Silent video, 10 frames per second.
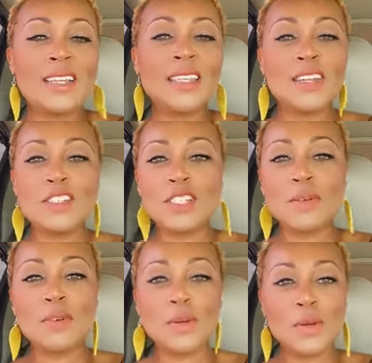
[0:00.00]
a
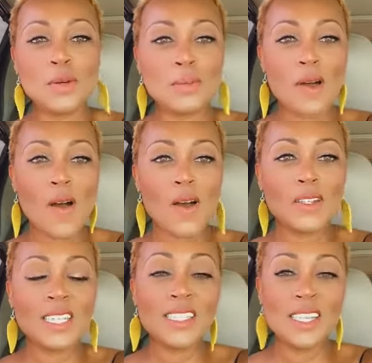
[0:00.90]
leadership group
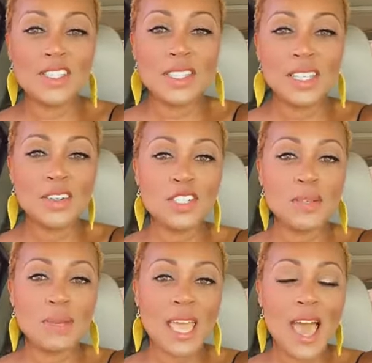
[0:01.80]
called Ascension
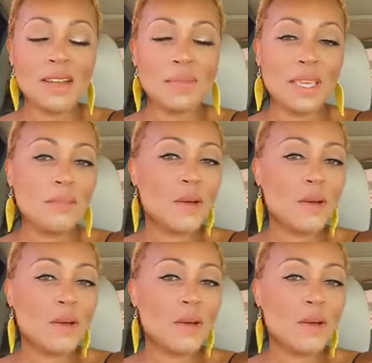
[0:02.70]
Leadership Academy,